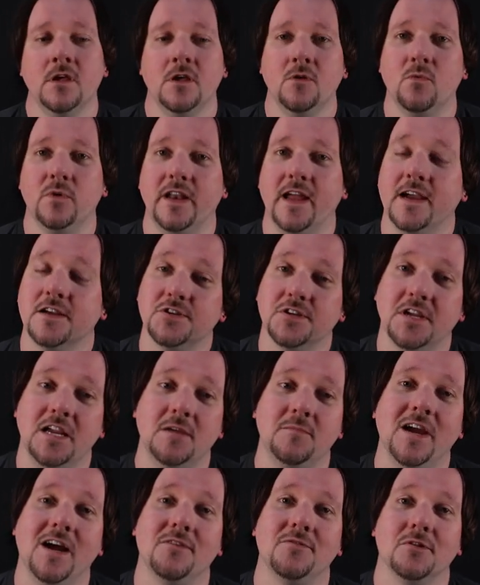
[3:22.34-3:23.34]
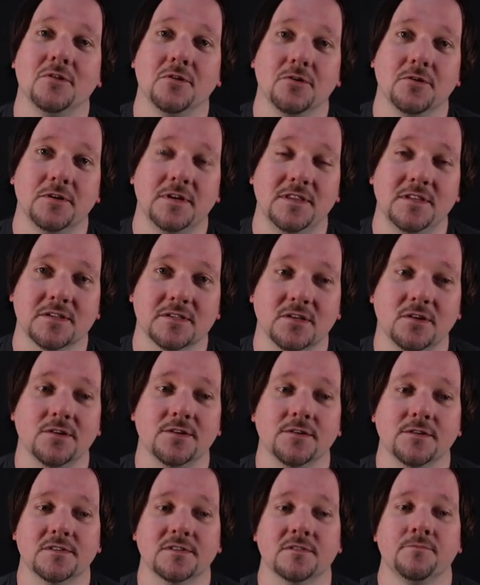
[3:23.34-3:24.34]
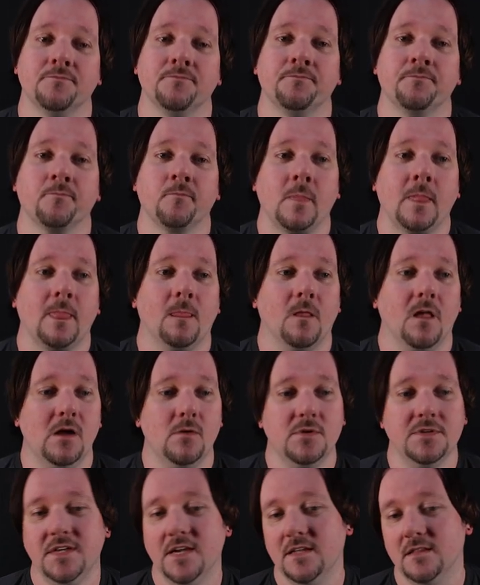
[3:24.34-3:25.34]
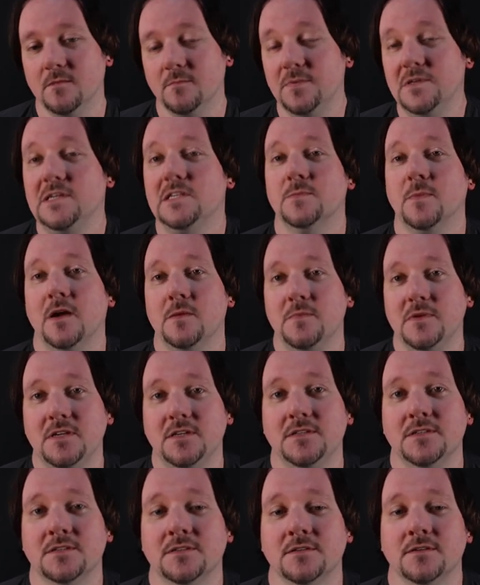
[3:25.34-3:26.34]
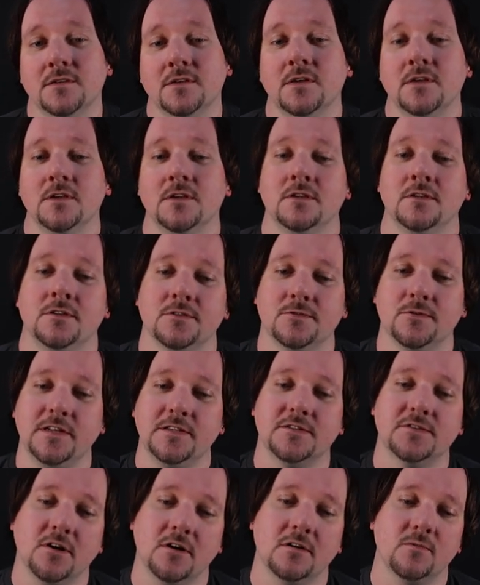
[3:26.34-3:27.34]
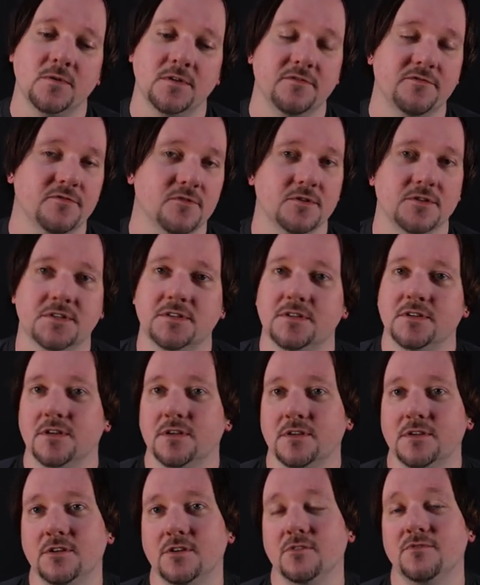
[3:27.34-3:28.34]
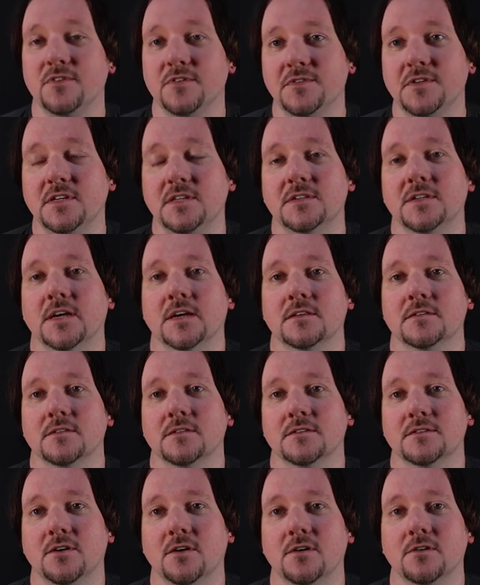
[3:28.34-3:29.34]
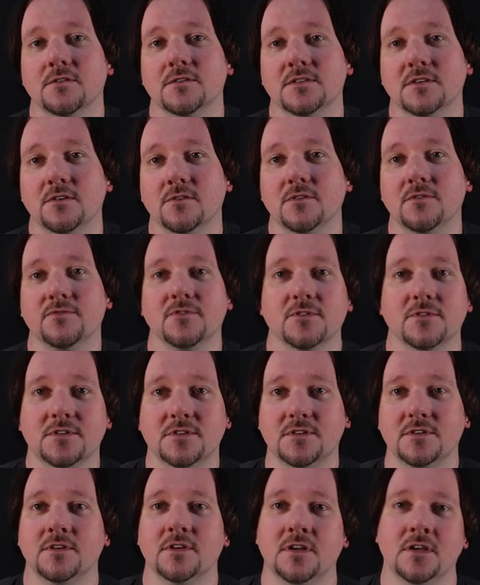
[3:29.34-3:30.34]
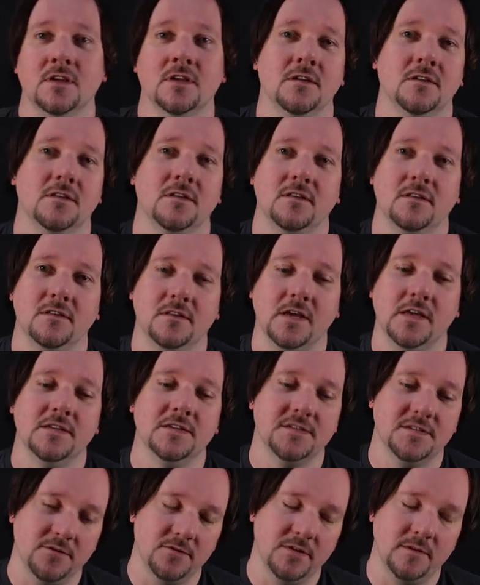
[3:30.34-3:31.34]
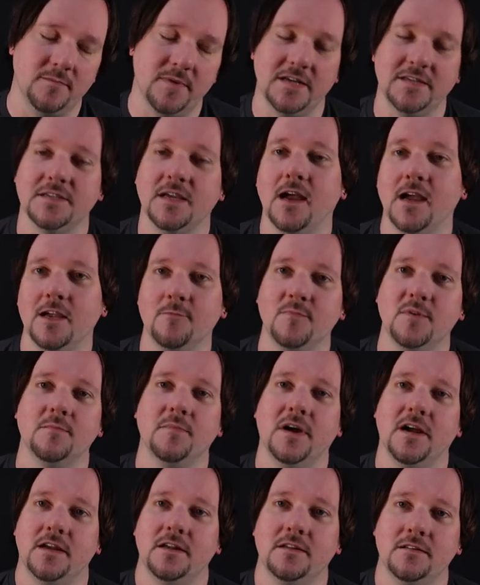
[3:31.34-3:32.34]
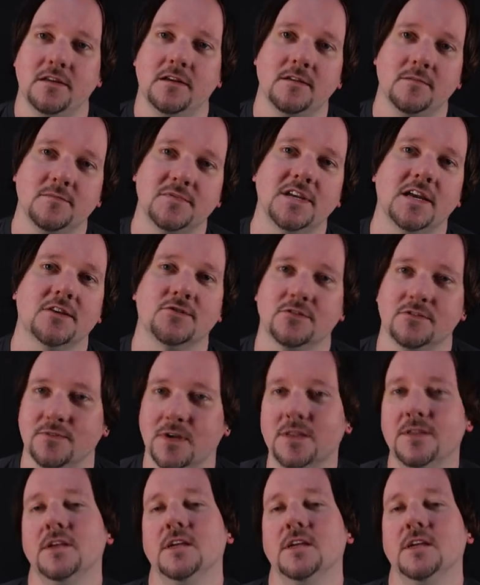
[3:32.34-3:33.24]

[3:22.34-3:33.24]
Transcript: When it actually came down to learning the songs, I would take them piece by piece. So I'd start with the first 15 seconds of the song or so, the first, not necessarily by time, but by sections, right?